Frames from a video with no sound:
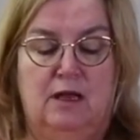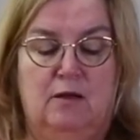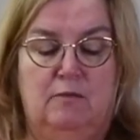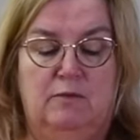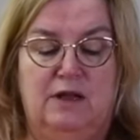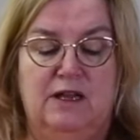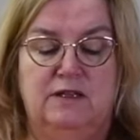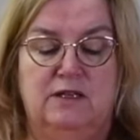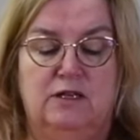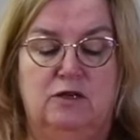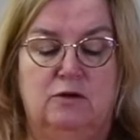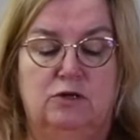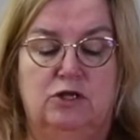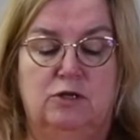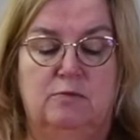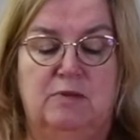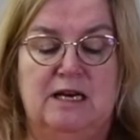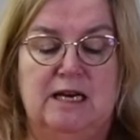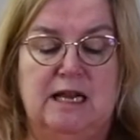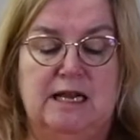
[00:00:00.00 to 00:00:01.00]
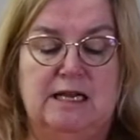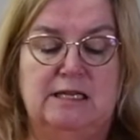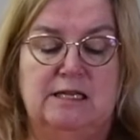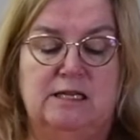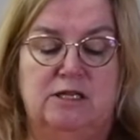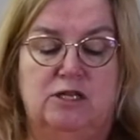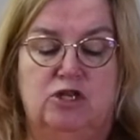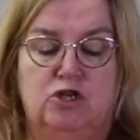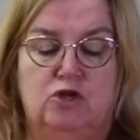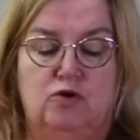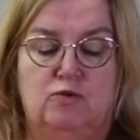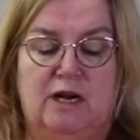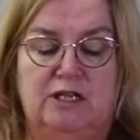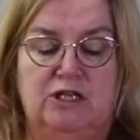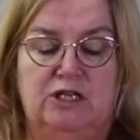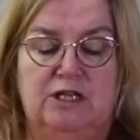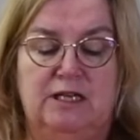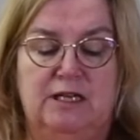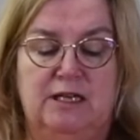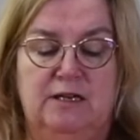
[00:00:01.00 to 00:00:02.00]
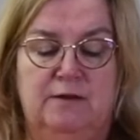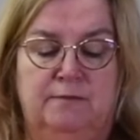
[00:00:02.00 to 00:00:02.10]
Pizza dough should be nice and stretchy